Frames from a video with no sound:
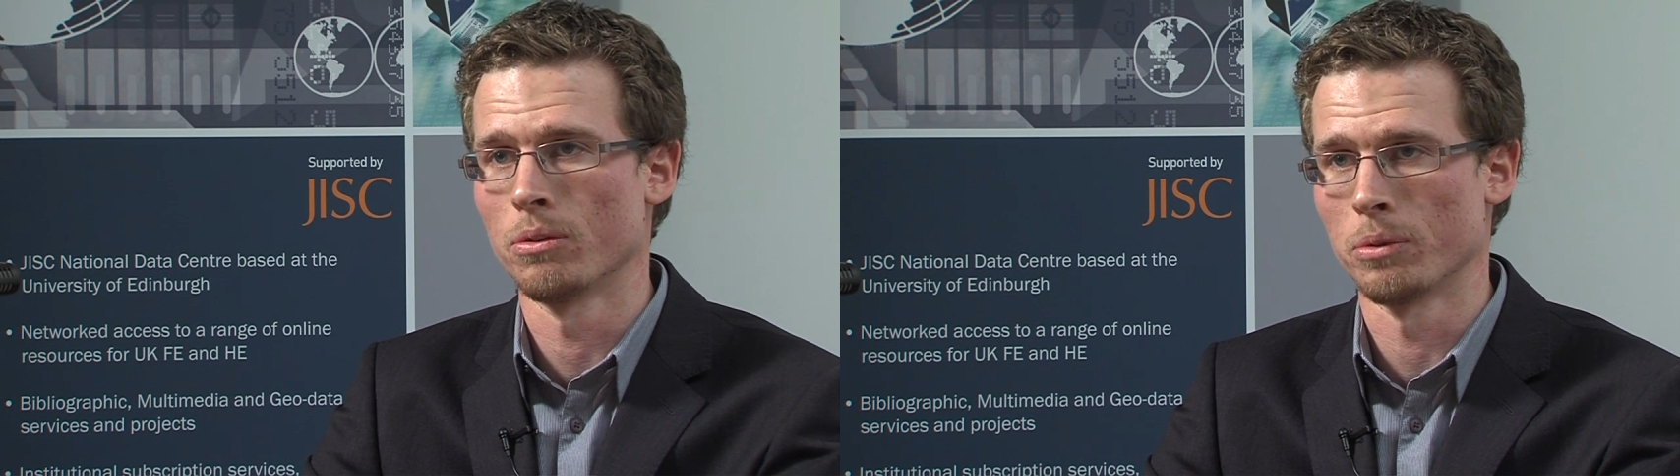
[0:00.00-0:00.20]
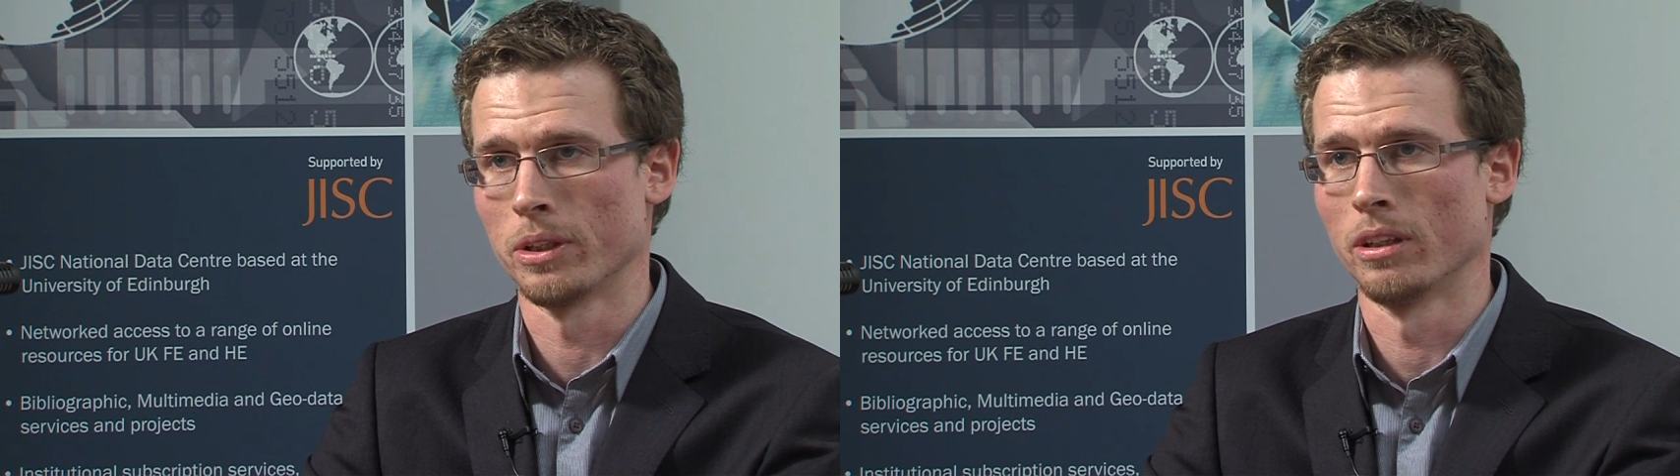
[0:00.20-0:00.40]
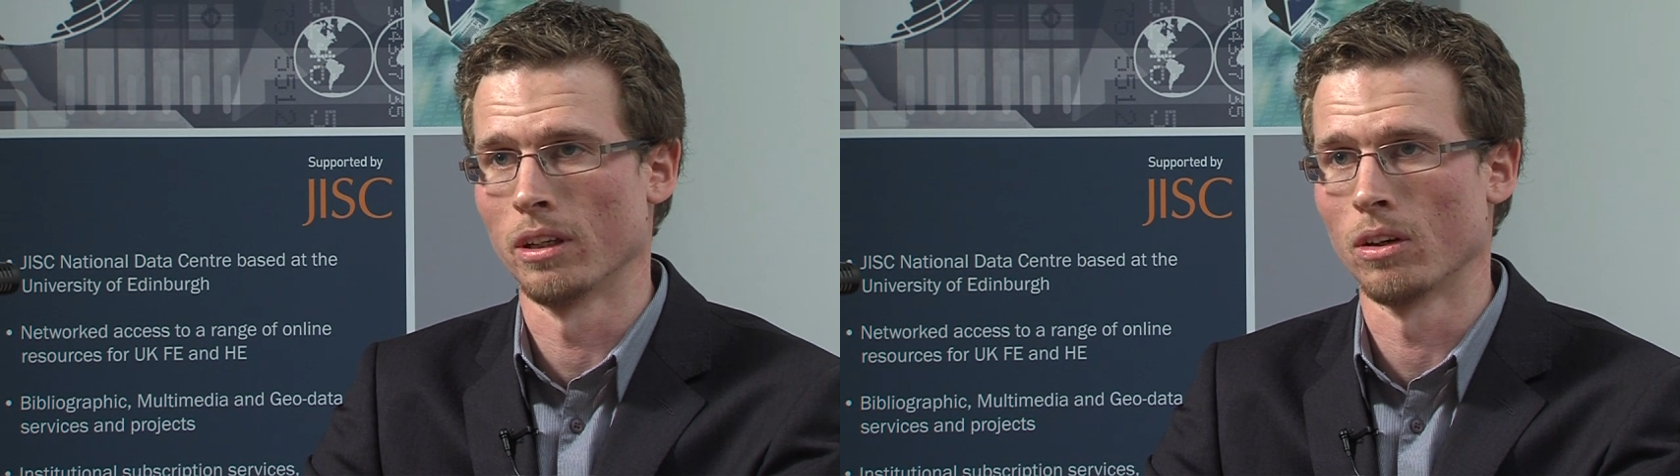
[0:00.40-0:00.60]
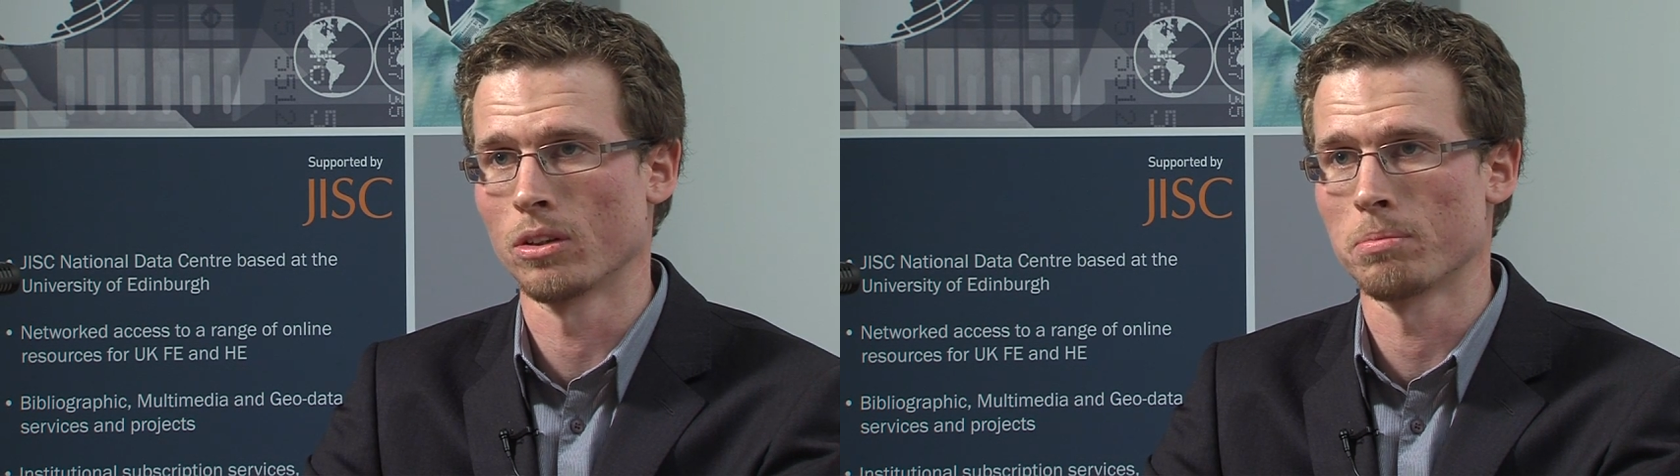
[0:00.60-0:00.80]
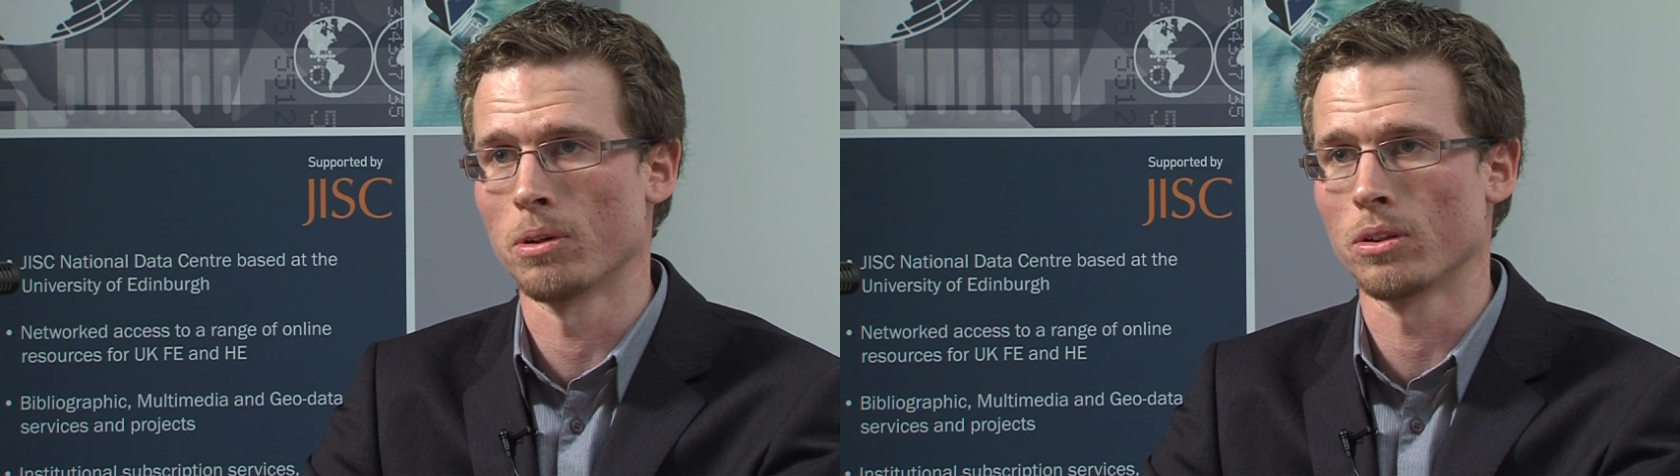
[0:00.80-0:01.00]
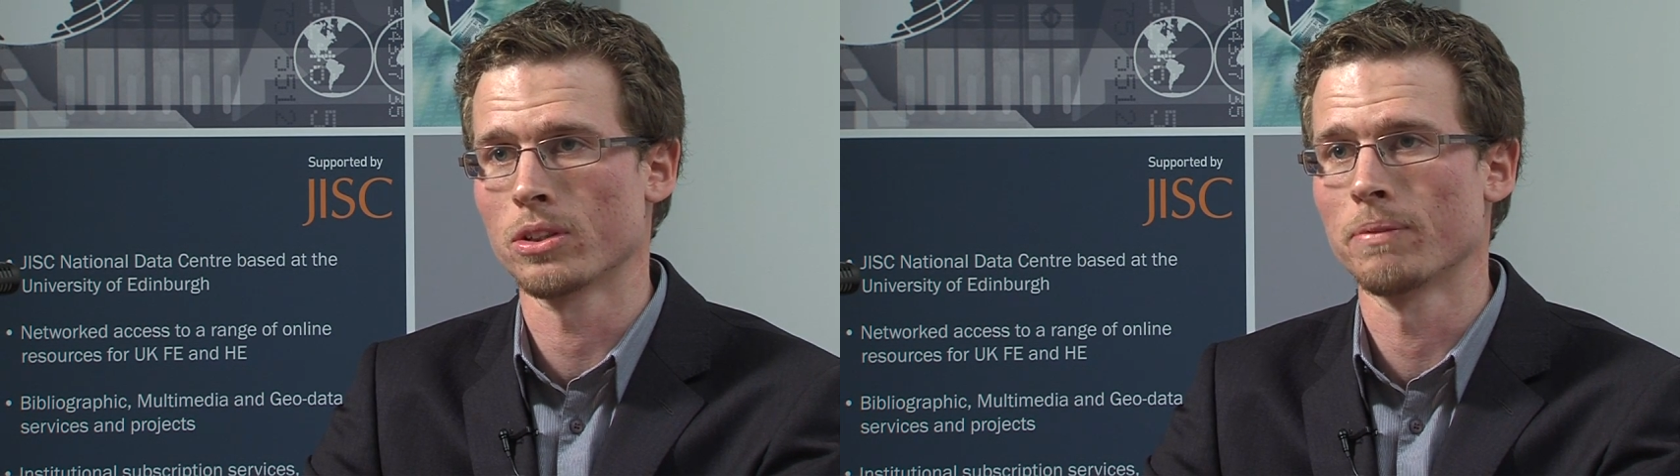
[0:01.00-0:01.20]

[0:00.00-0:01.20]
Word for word: within the LOCKSS box.